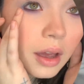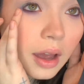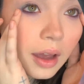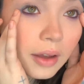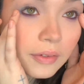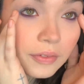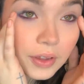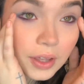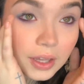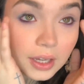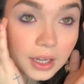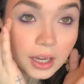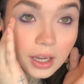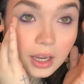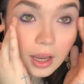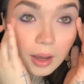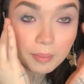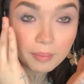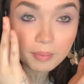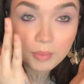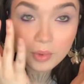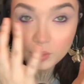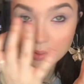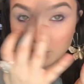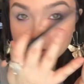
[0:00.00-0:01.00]
I feel like I
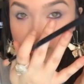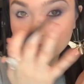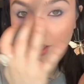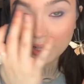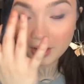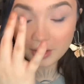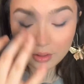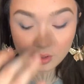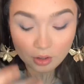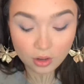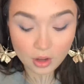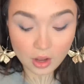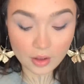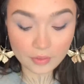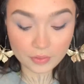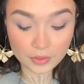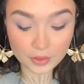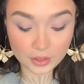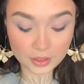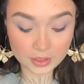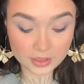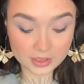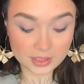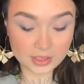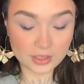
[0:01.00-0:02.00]
got most of that look off.
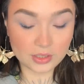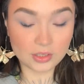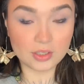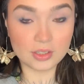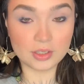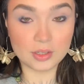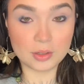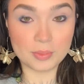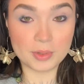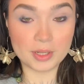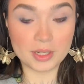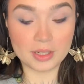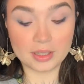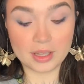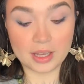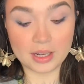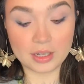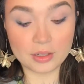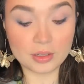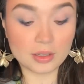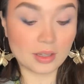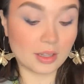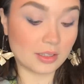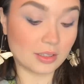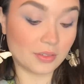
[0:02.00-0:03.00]
There is still a little bit of
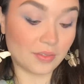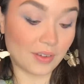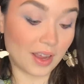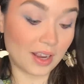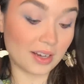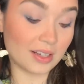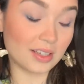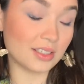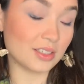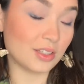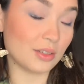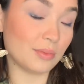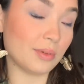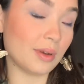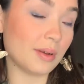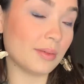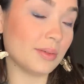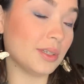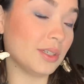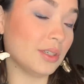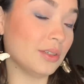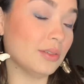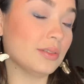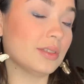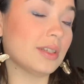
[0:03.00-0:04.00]
liner, that's fine, because I'll
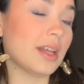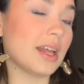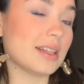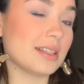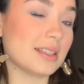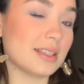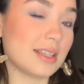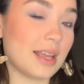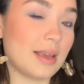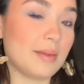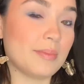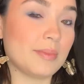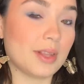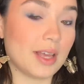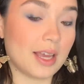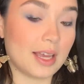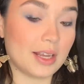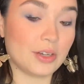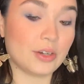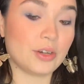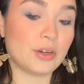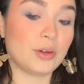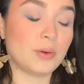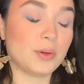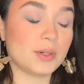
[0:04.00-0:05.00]
probably use that same
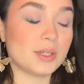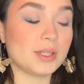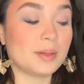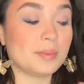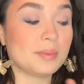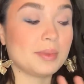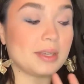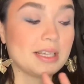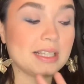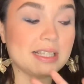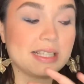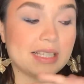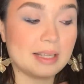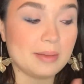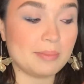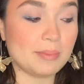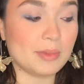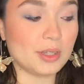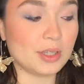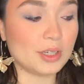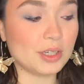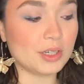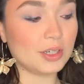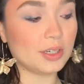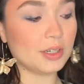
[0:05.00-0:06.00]
liner or something
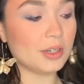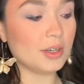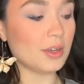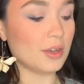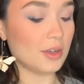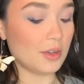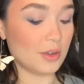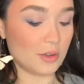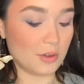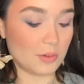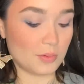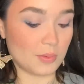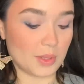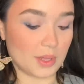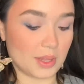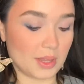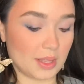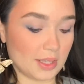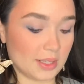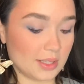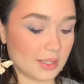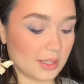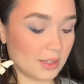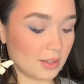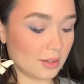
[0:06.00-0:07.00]
similar with
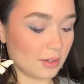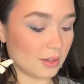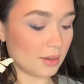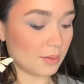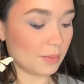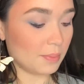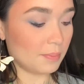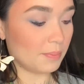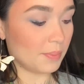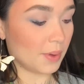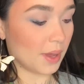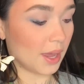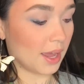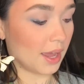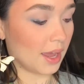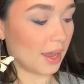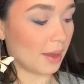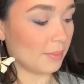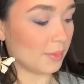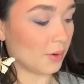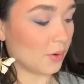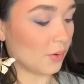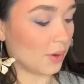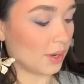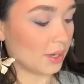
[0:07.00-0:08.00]
this look, but
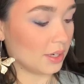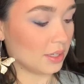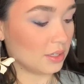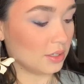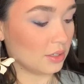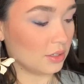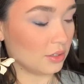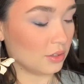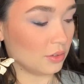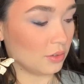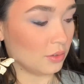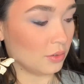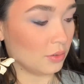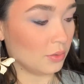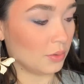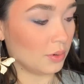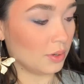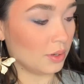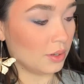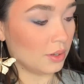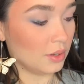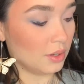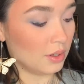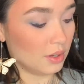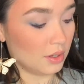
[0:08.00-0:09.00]
I'm going to
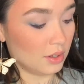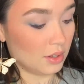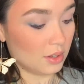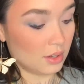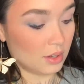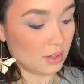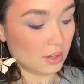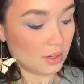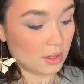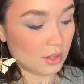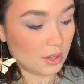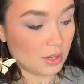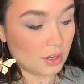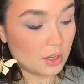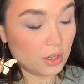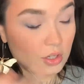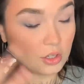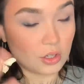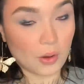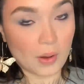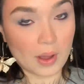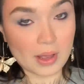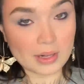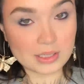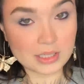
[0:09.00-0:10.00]

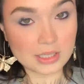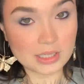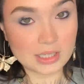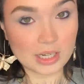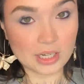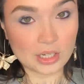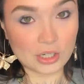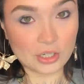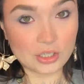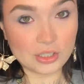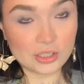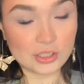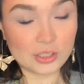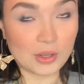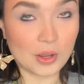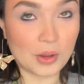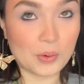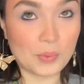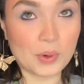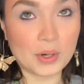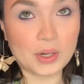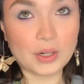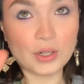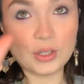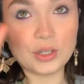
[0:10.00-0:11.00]
go out to dinner, so I
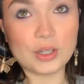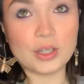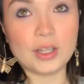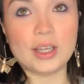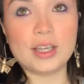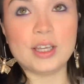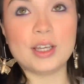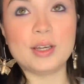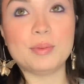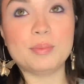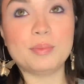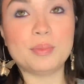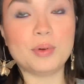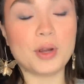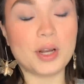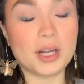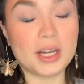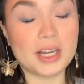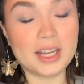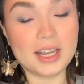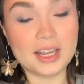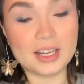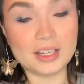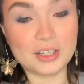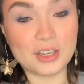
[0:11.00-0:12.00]
wanna look like
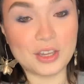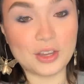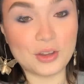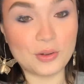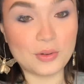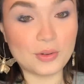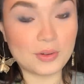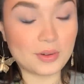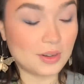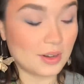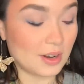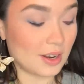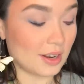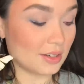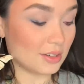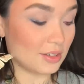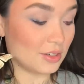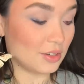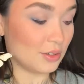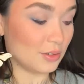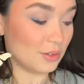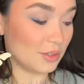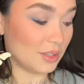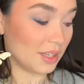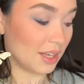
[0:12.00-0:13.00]
pretty and cute, not
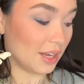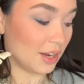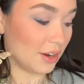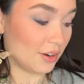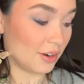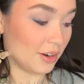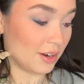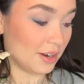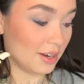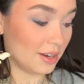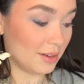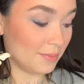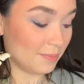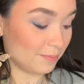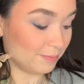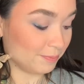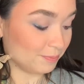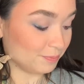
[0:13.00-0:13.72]
too scary.